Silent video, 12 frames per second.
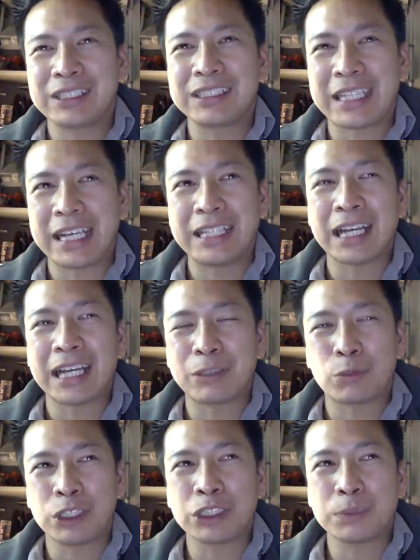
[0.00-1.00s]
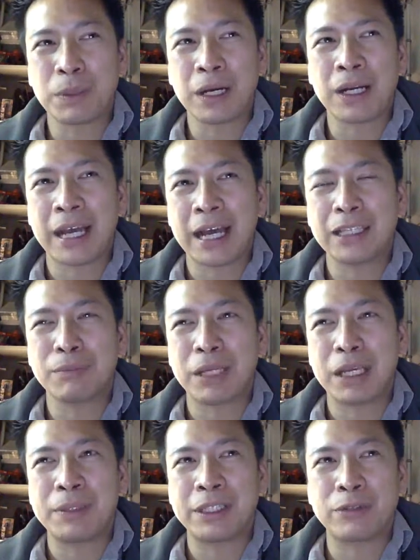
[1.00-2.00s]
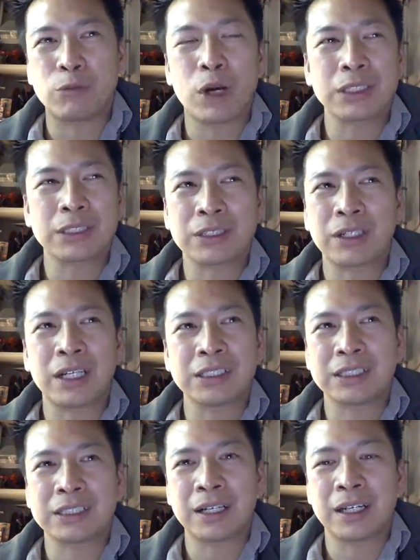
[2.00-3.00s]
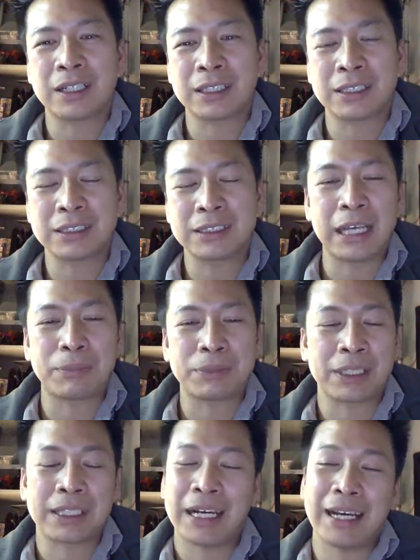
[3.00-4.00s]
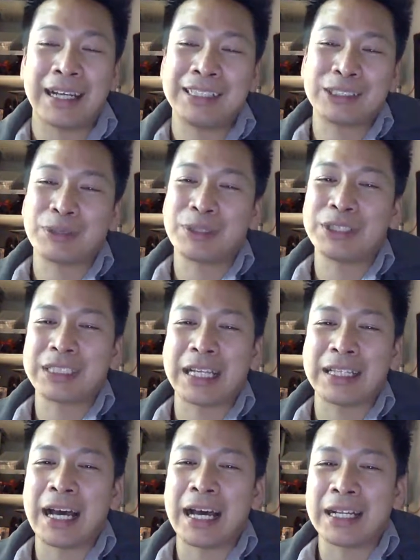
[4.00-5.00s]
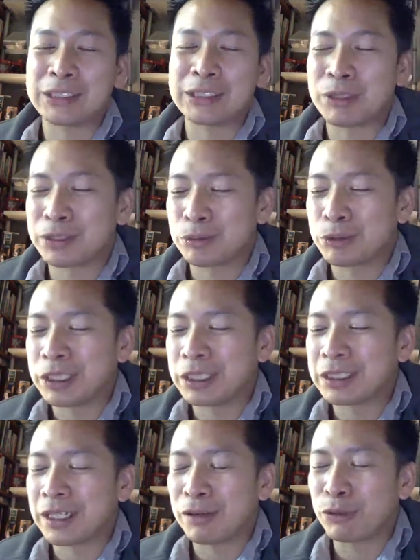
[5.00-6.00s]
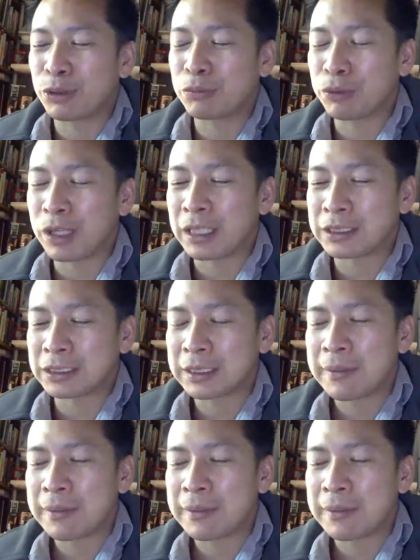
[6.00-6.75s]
just stayed in that one spot, had the baby, and then walked across and got and escaped. Like I just don't understand that. Like it's one of those weird convoluted plots.